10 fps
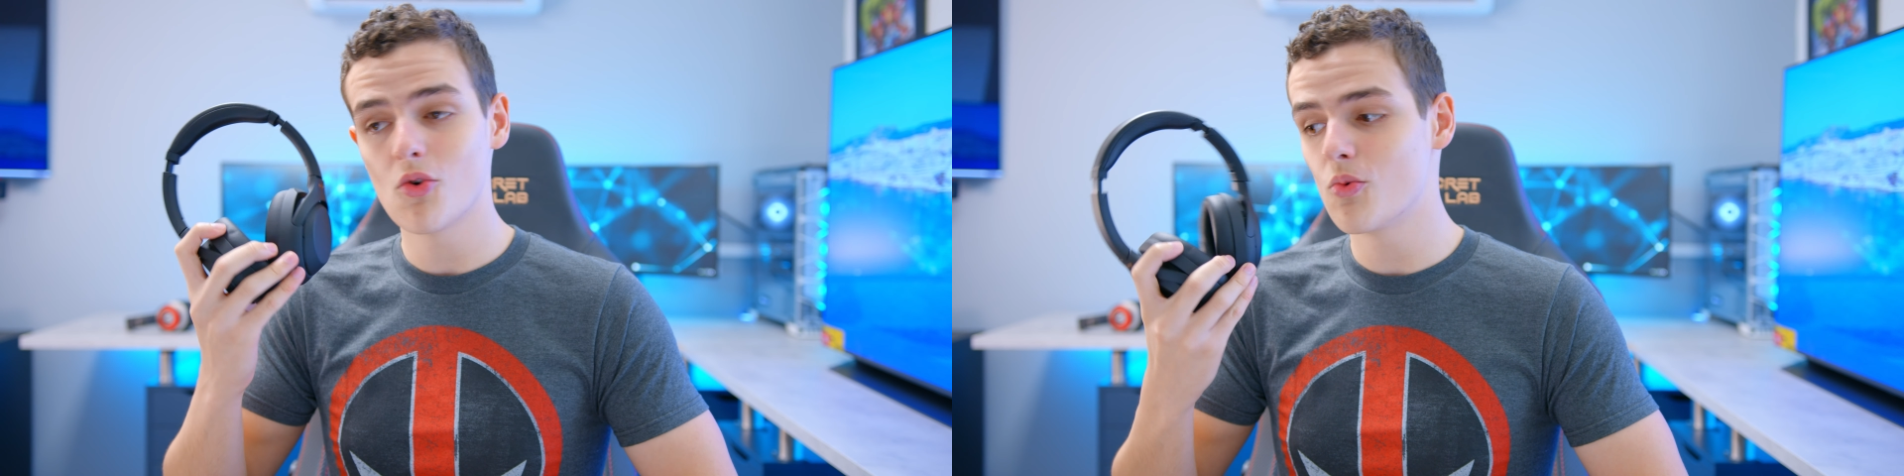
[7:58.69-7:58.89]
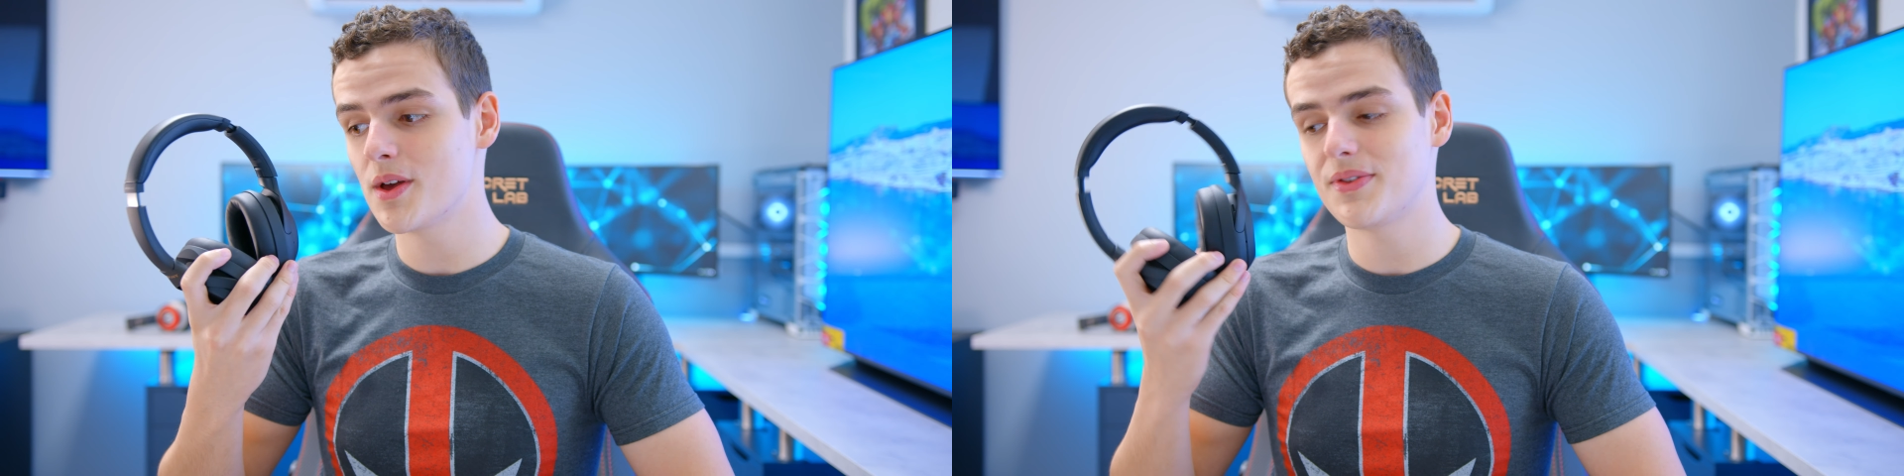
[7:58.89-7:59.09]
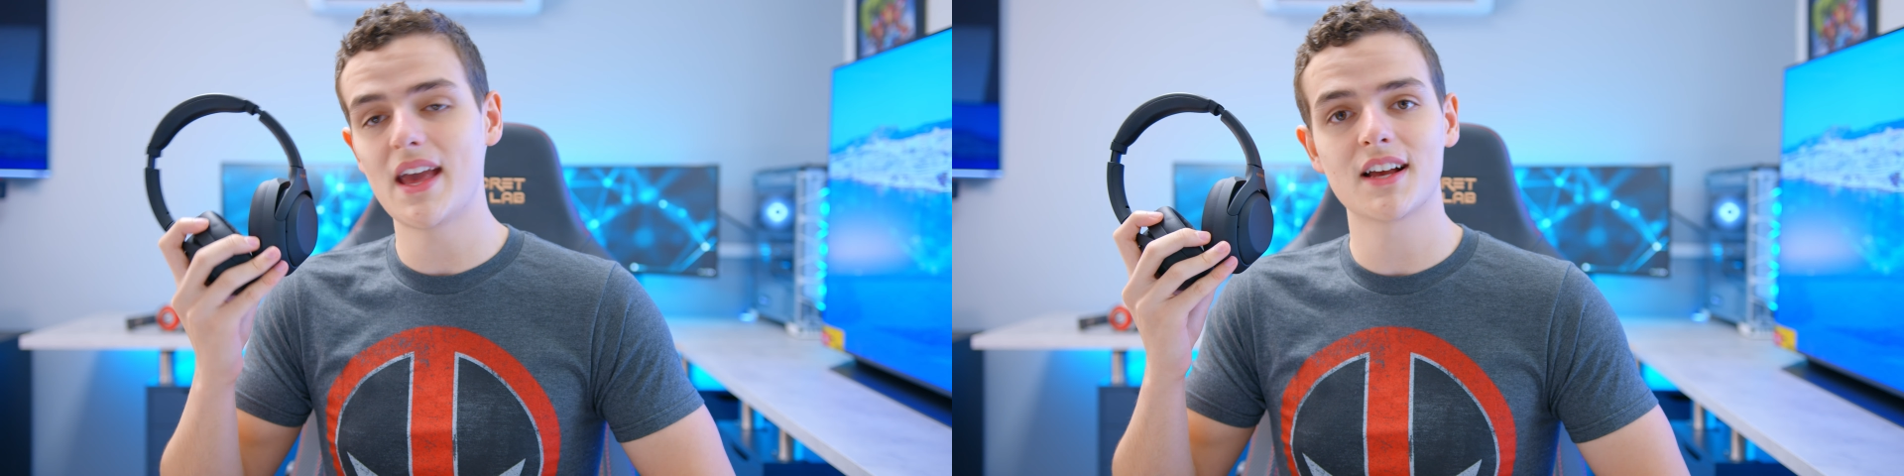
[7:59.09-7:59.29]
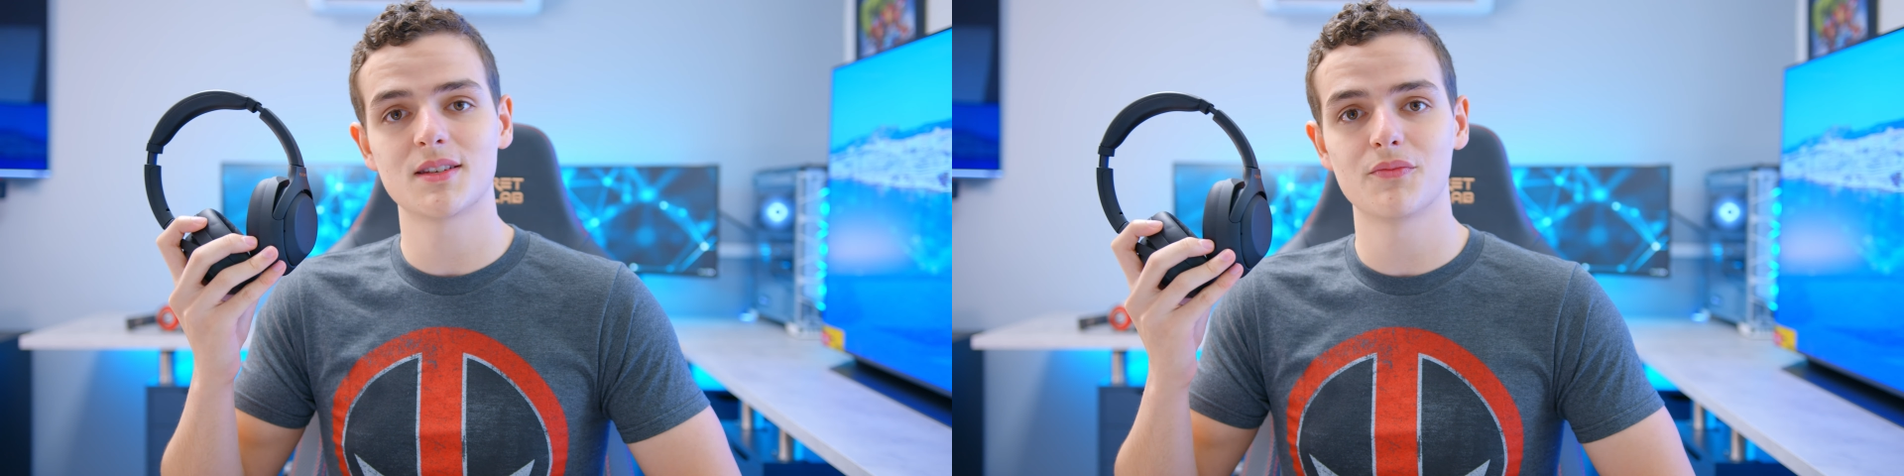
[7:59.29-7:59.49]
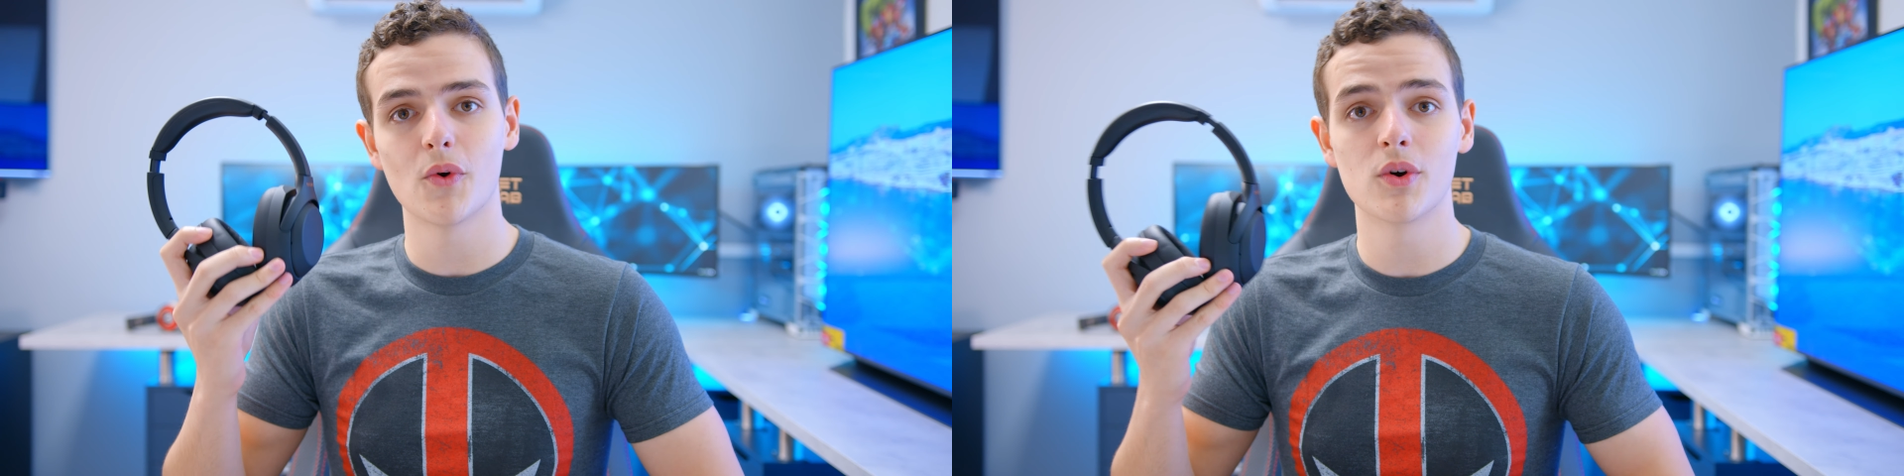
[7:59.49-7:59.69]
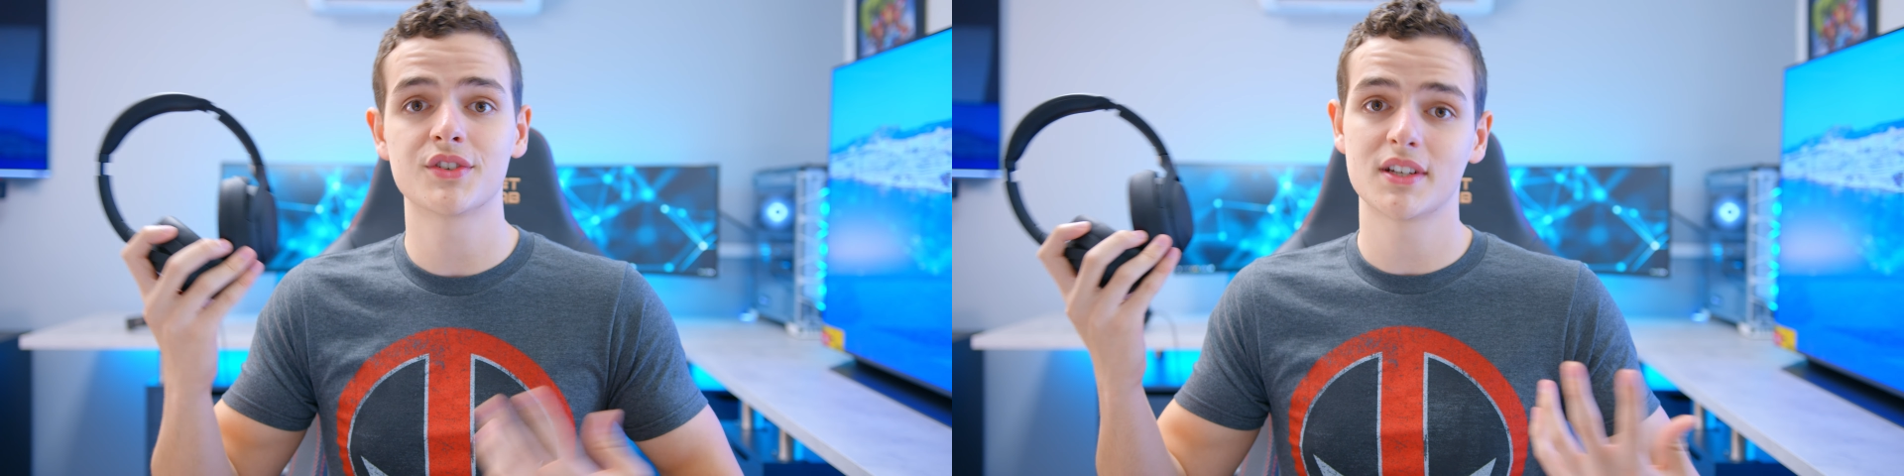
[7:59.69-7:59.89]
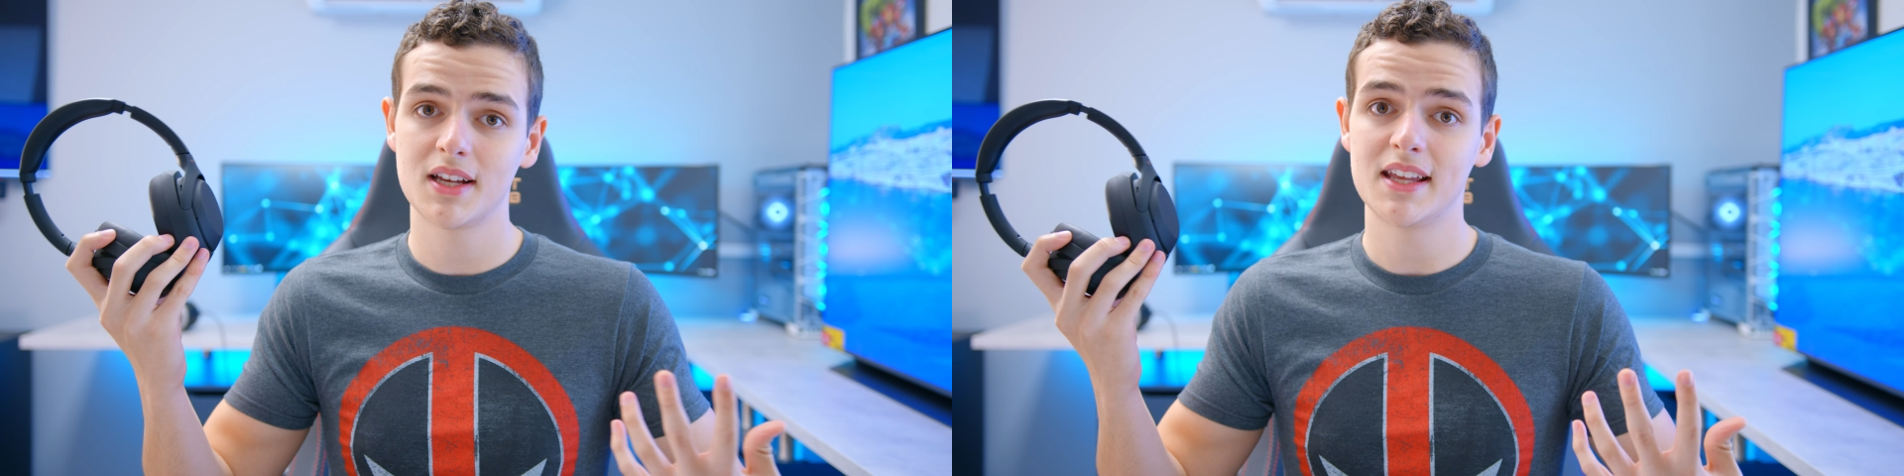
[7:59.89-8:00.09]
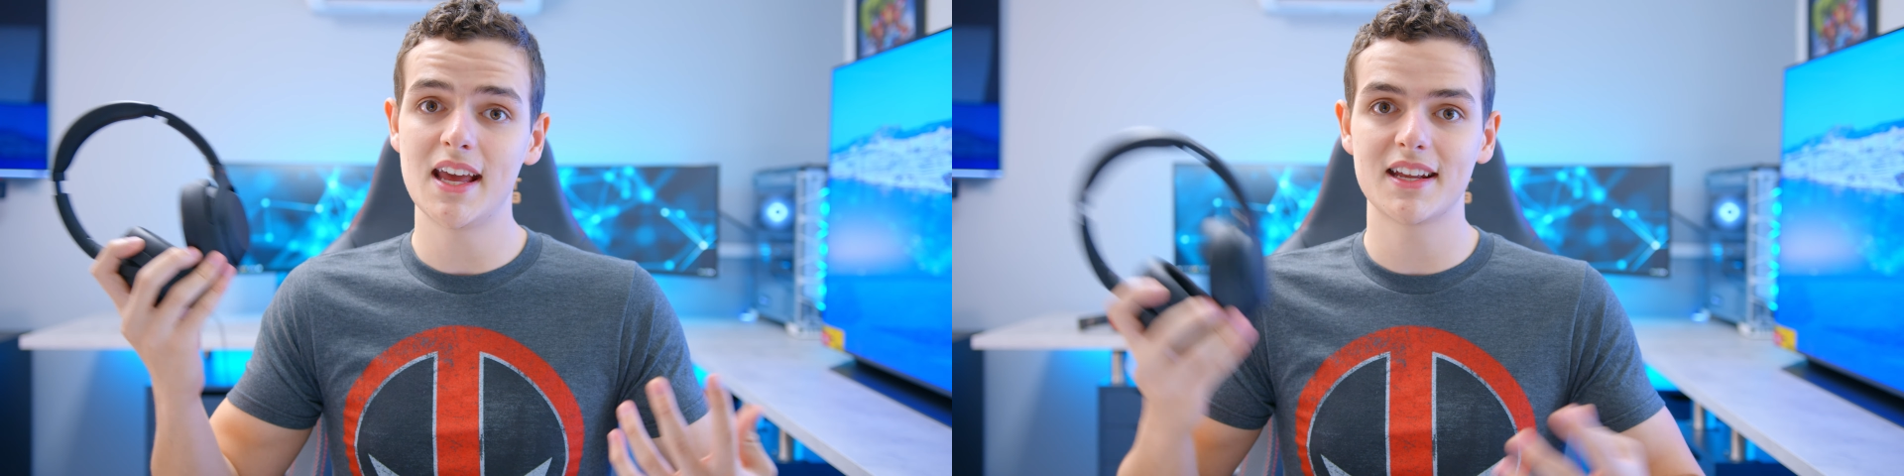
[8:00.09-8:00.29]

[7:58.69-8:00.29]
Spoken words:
with the XM4s yet